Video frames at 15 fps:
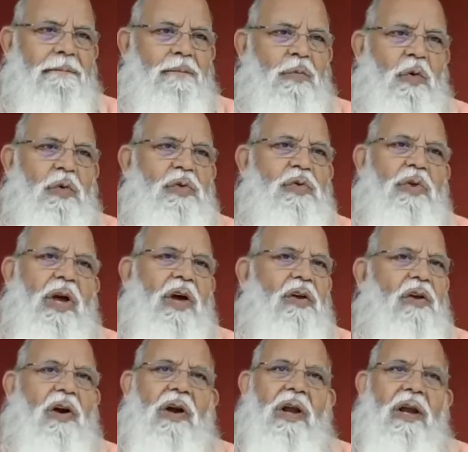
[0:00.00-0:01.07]
Those who are
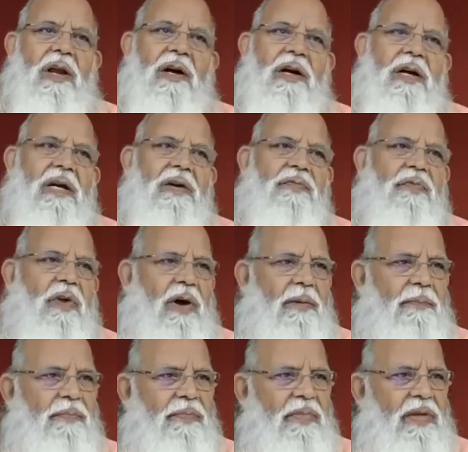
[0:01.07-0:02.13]
not learned
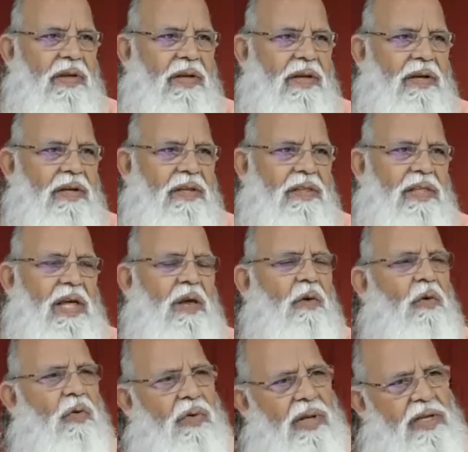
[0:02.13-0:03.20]
from their
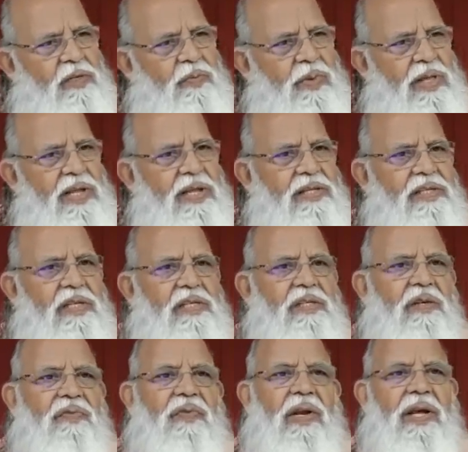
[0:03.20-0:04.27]
own experiences
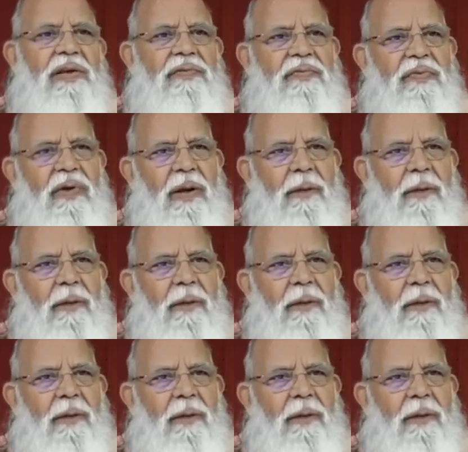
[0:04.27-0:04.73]
of life.